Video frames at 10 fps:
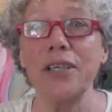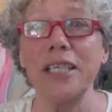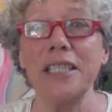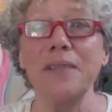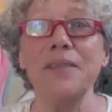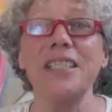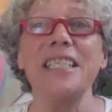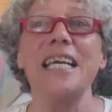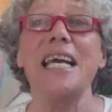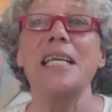
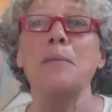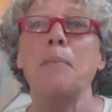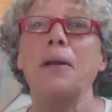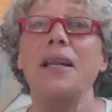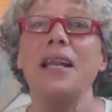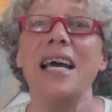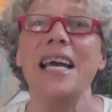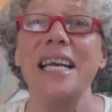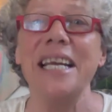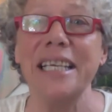creativity and
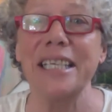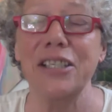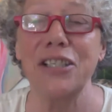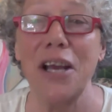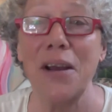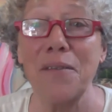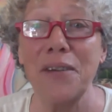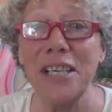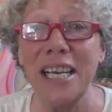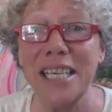applying it to
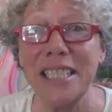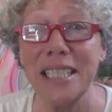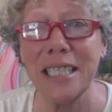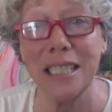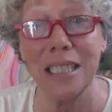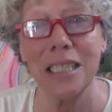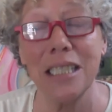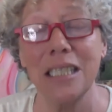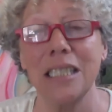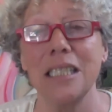everyday
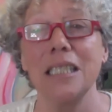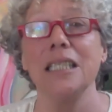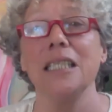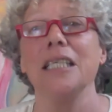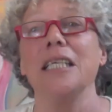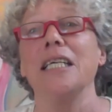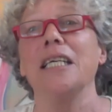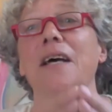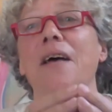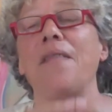existence.
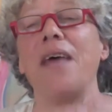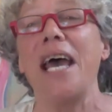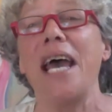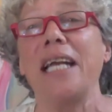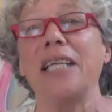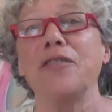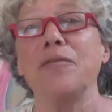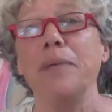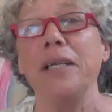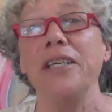The act
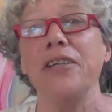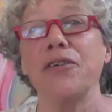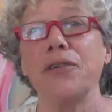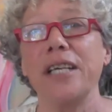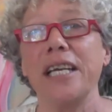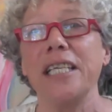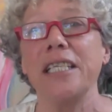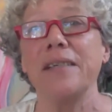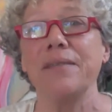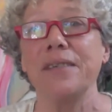of being
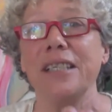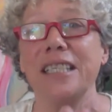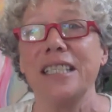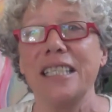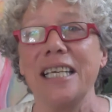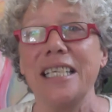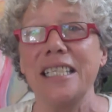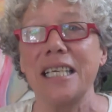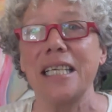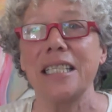creative
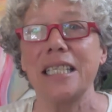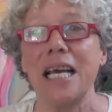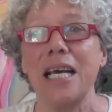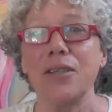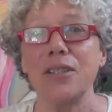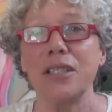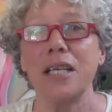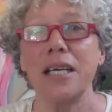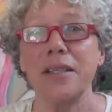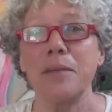takes us
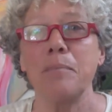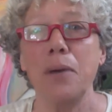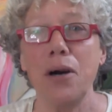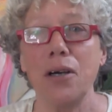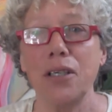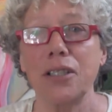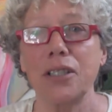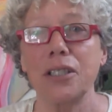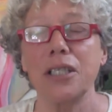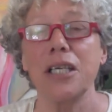outside the
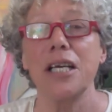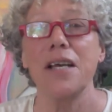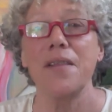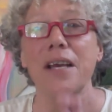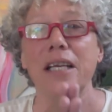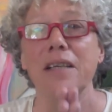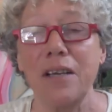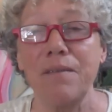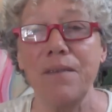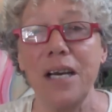box that
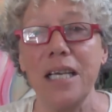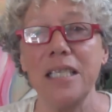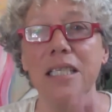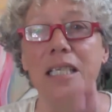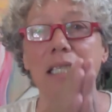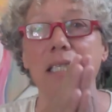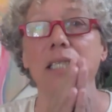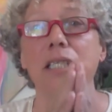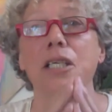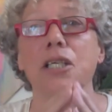confines us
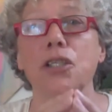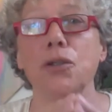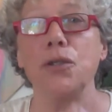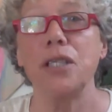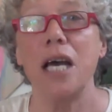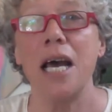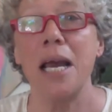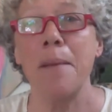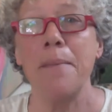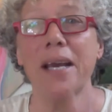to
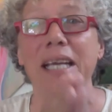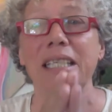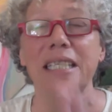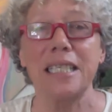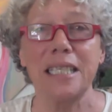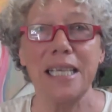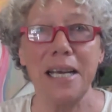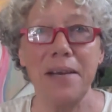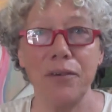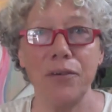time and
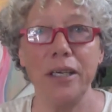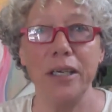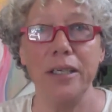slavery.